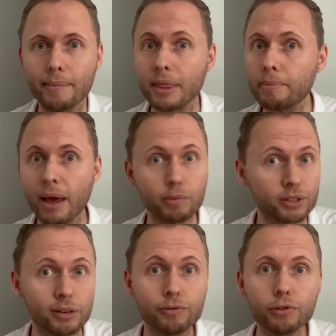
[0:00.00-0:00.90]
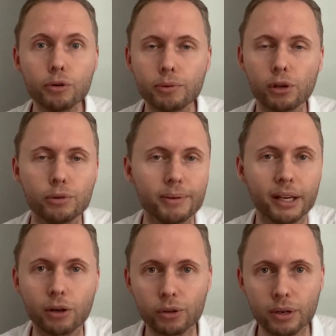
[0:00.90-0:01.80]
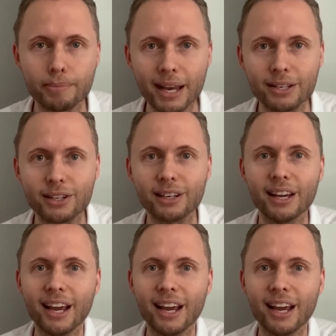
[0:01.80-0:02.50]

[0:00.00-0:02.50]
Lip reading: and the plant was in full bloom. It looked amazing.